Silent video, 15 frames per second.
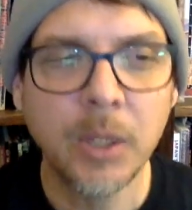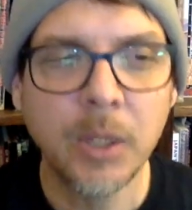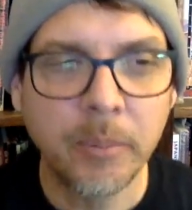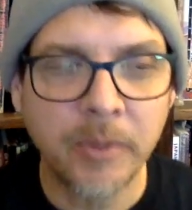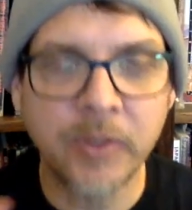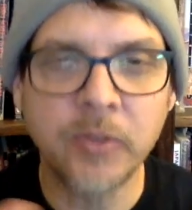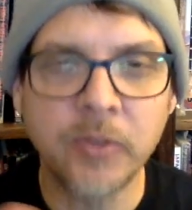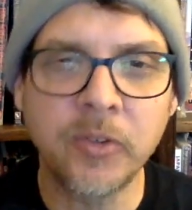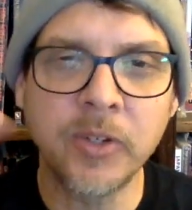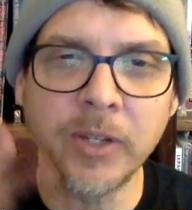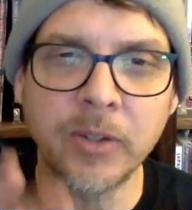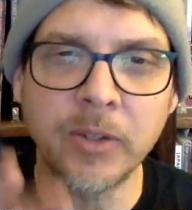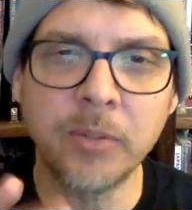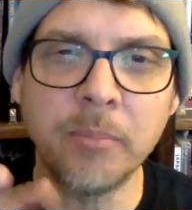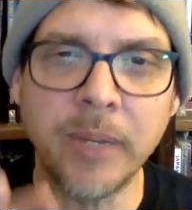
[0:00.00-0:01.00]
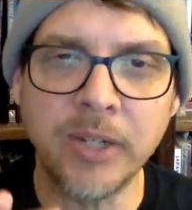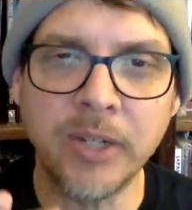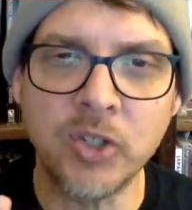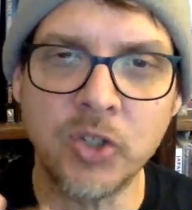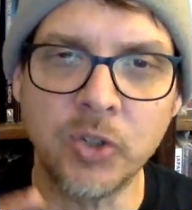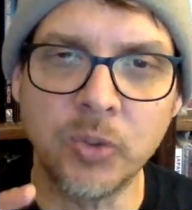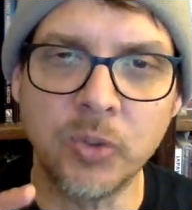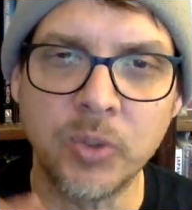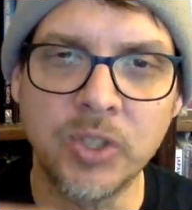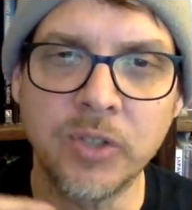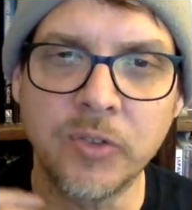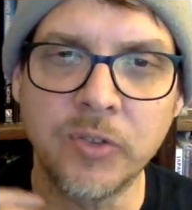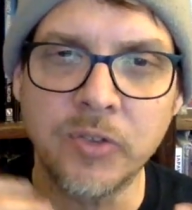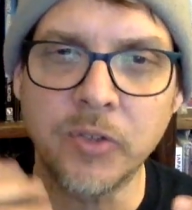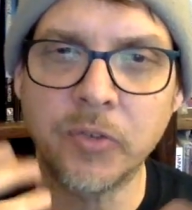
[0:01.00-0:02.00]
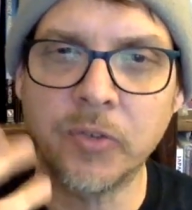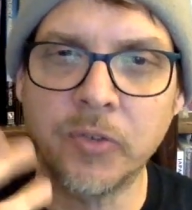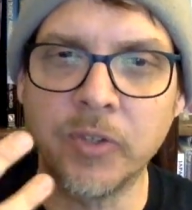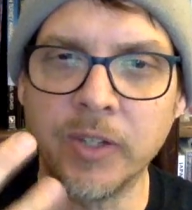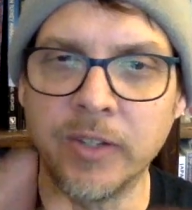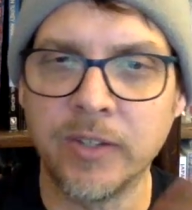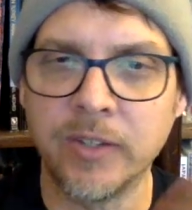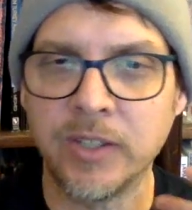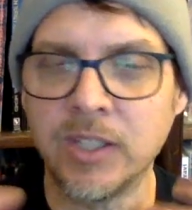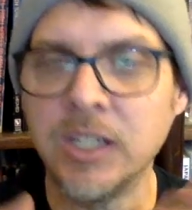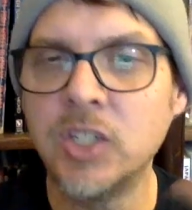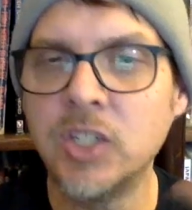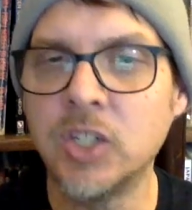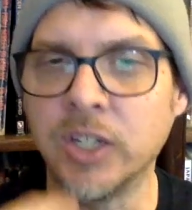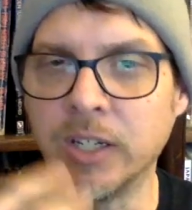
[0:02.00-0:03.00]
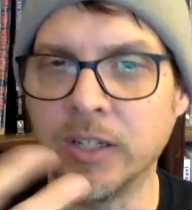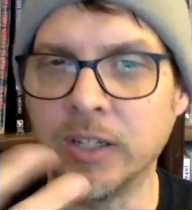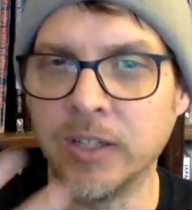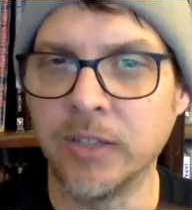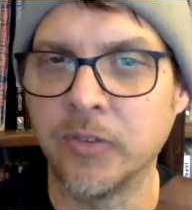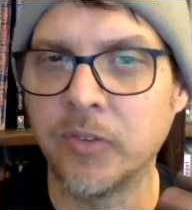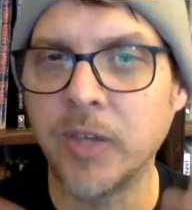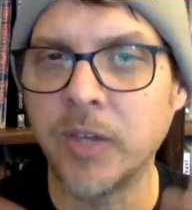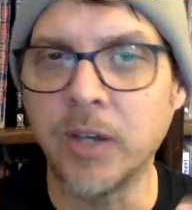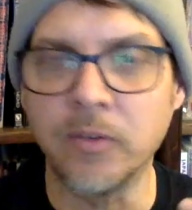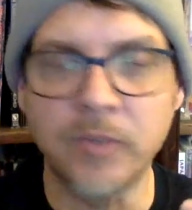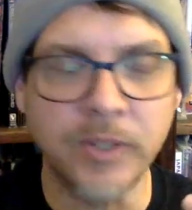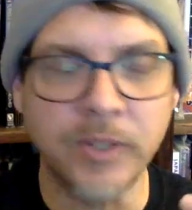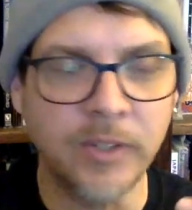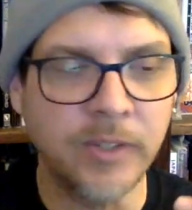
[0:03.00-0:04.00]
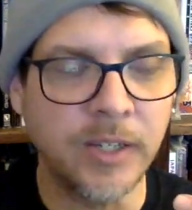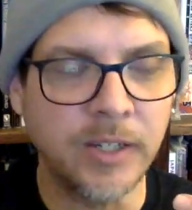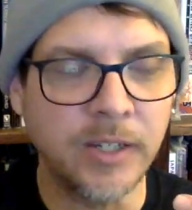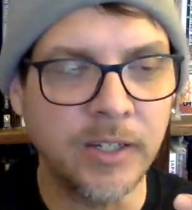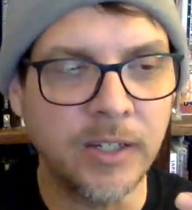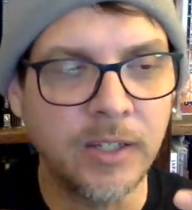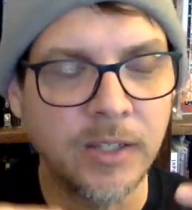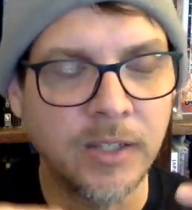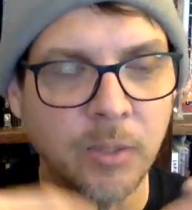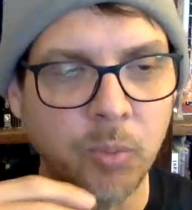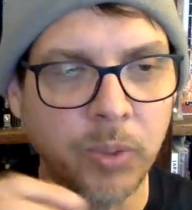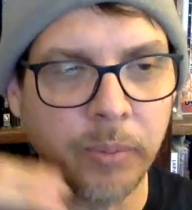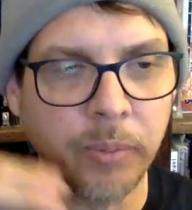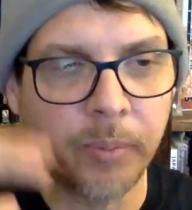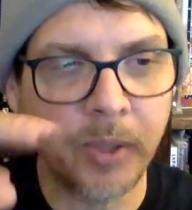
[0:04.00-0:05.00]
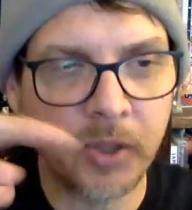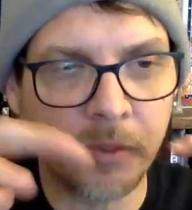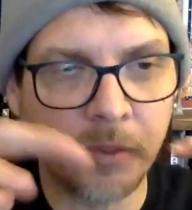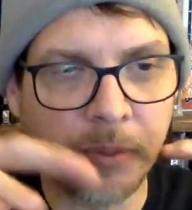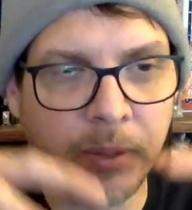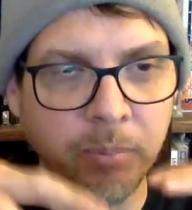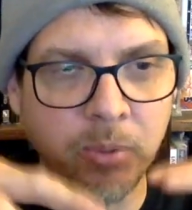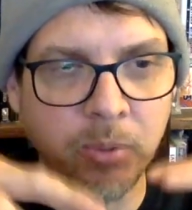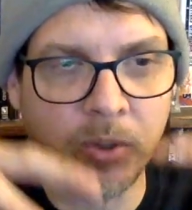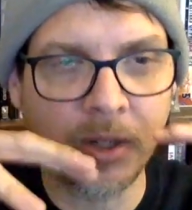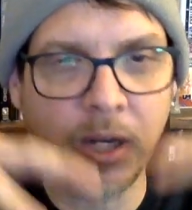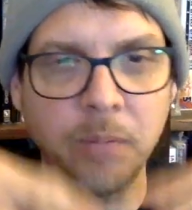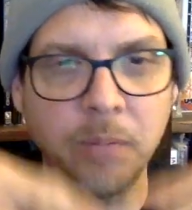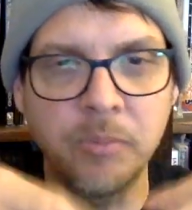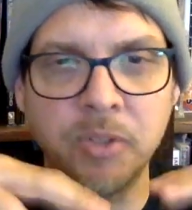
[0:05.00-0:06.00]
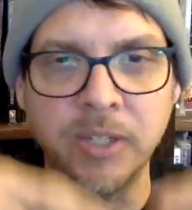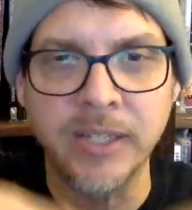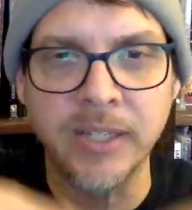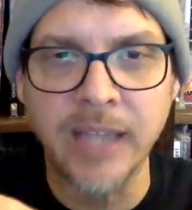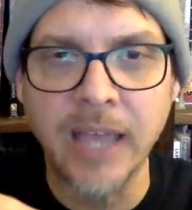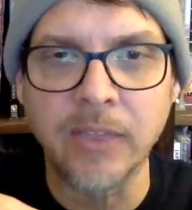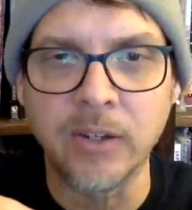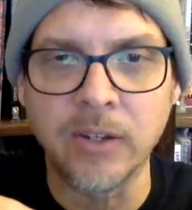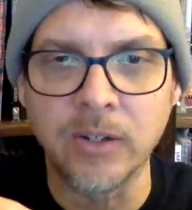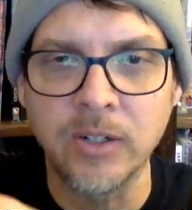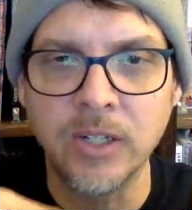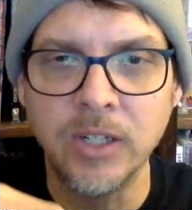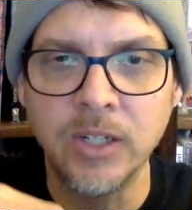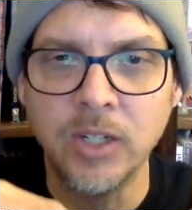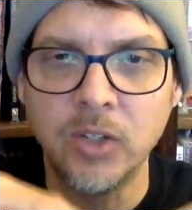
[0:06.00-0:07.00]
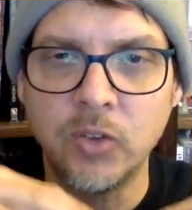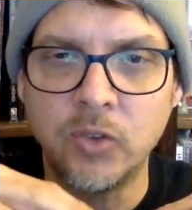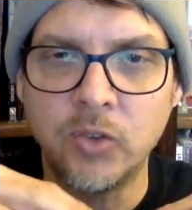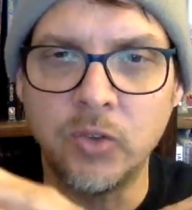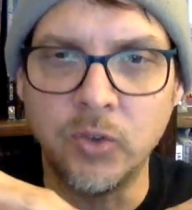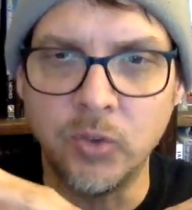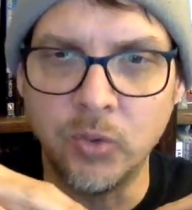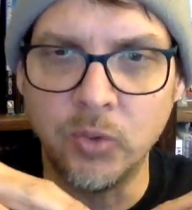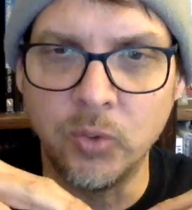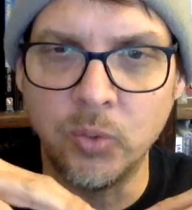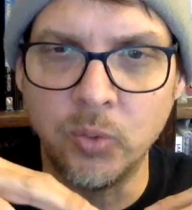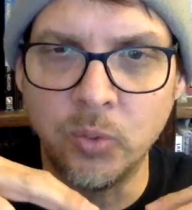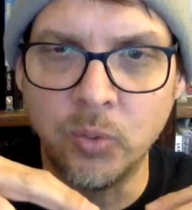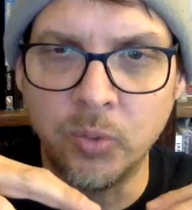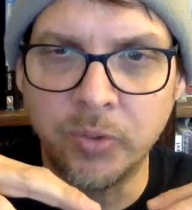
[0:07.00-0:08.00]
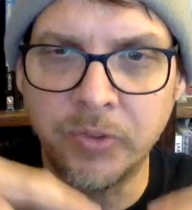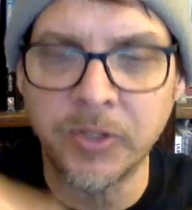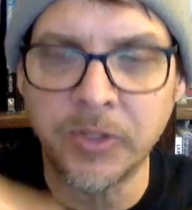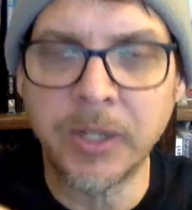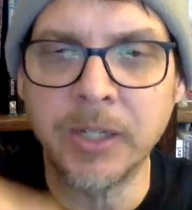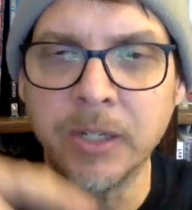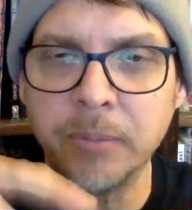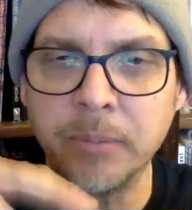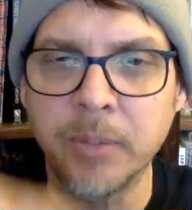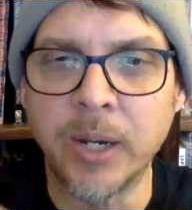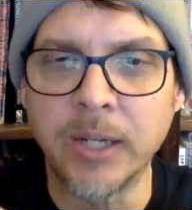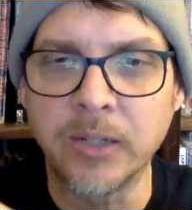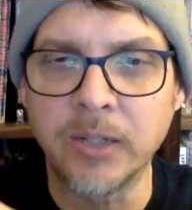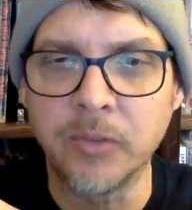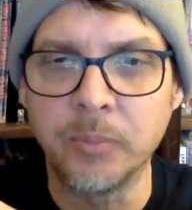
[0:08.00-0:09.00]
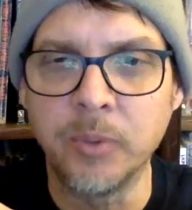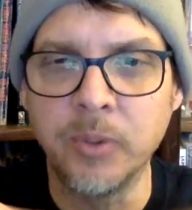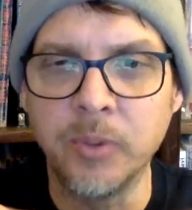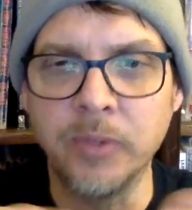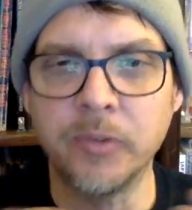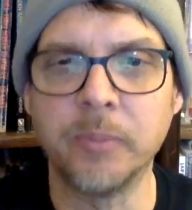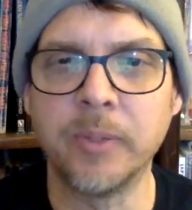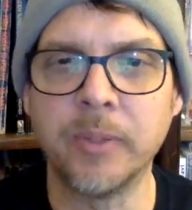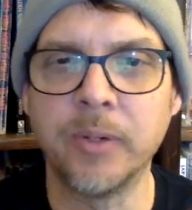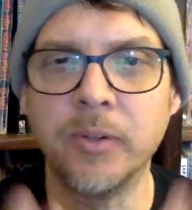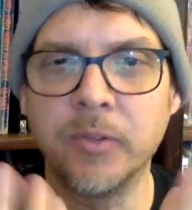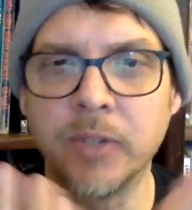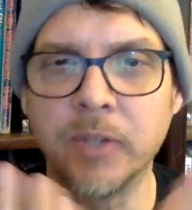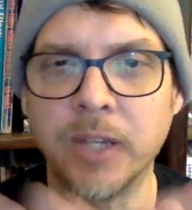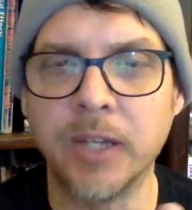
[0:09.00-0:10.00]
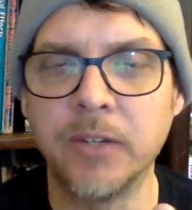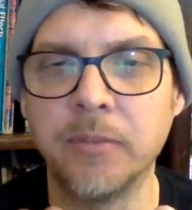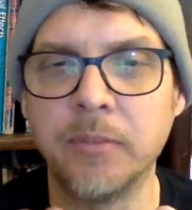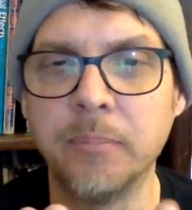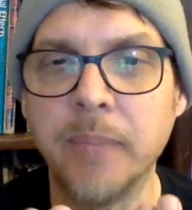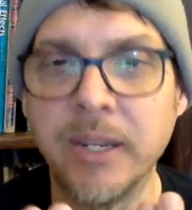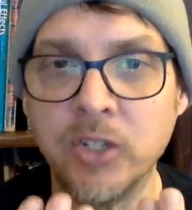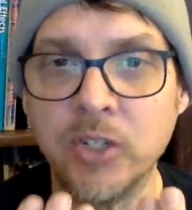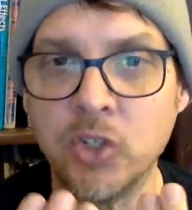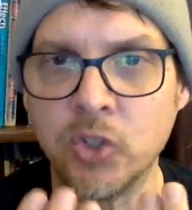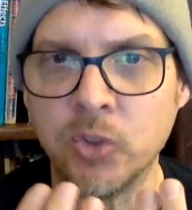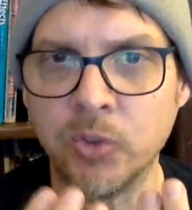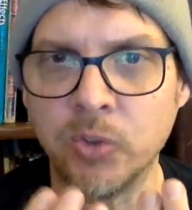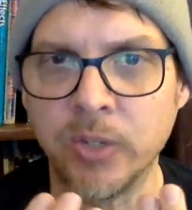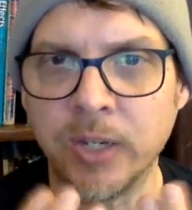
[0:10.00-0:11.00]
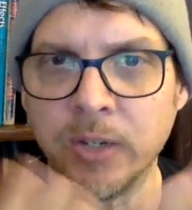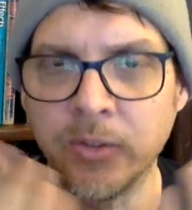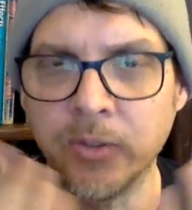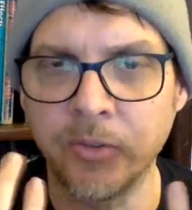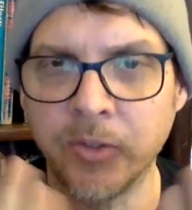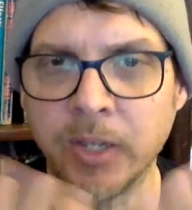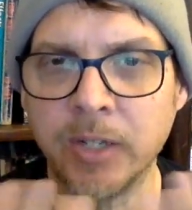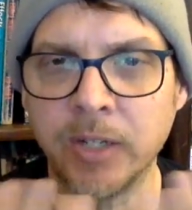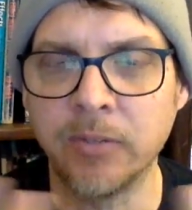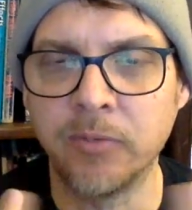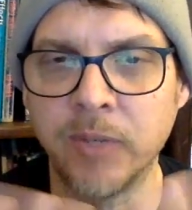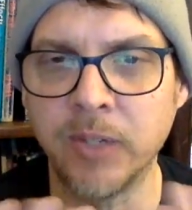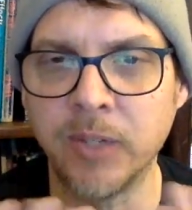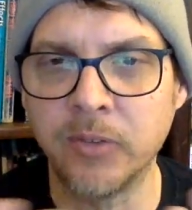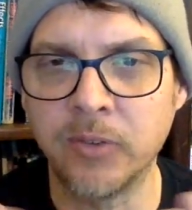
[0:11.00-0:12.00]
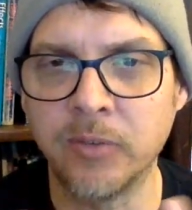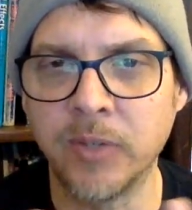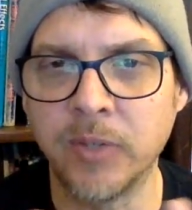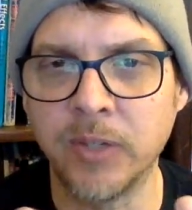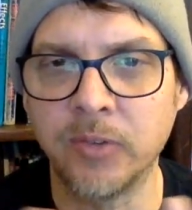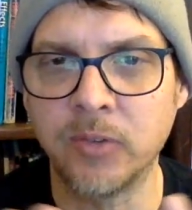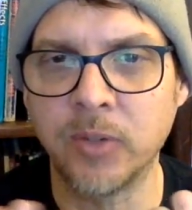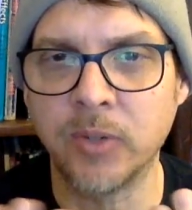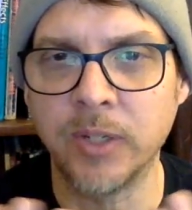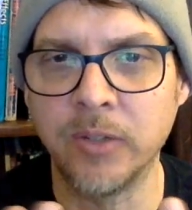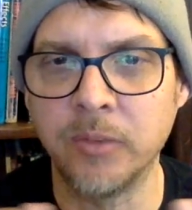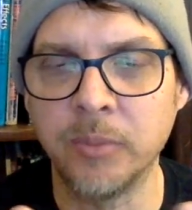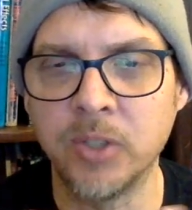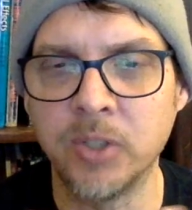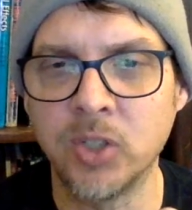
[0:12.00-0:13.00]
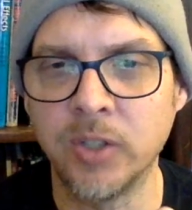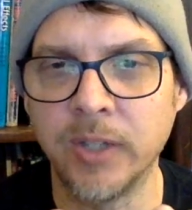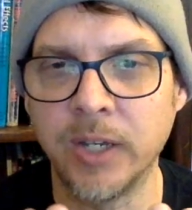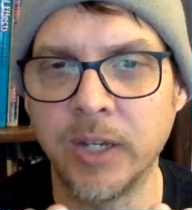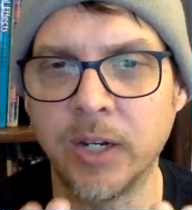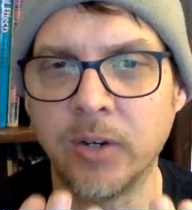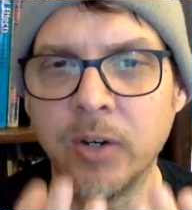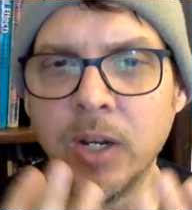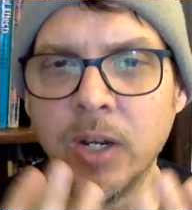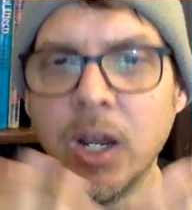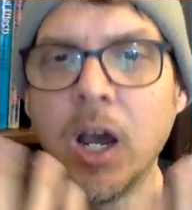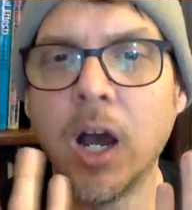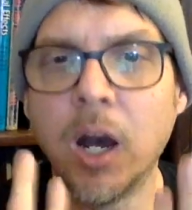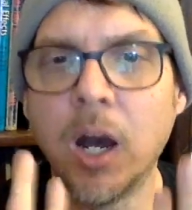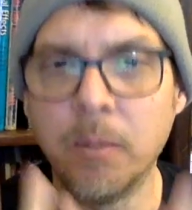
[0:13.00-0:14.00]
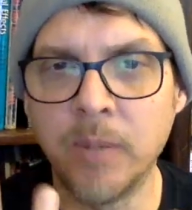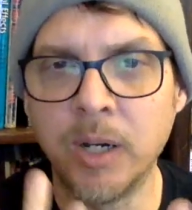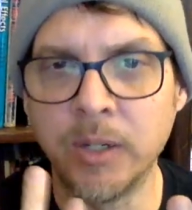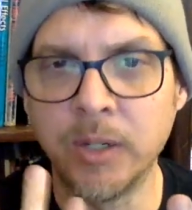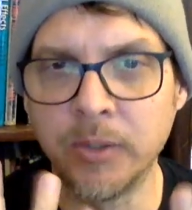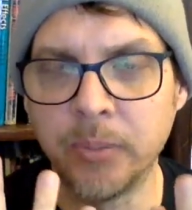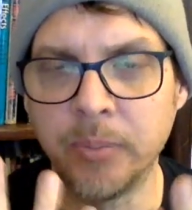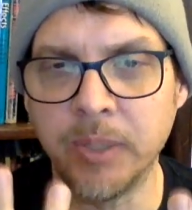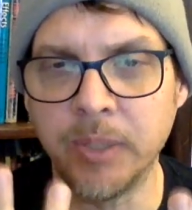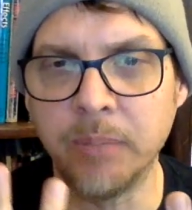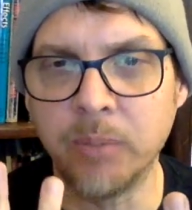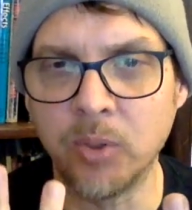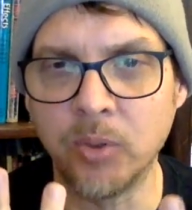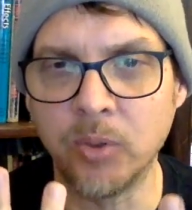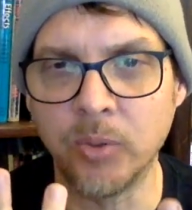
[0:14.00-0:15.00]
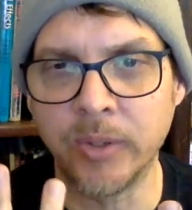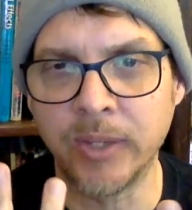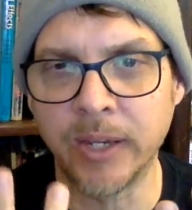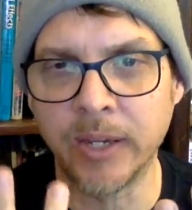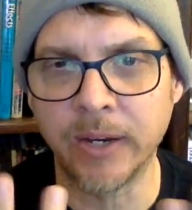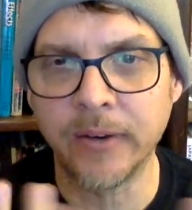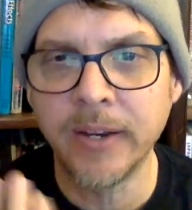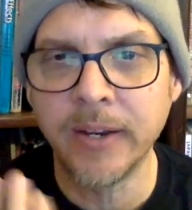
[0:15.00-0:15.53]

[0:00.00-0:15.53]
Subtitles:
But there's another menju, which is just the teaching itself, that when a bunch of people come together to study and practice Buddhism, there is a kind of menju there. There's a kind of face-to-face transmission there among the people who are there.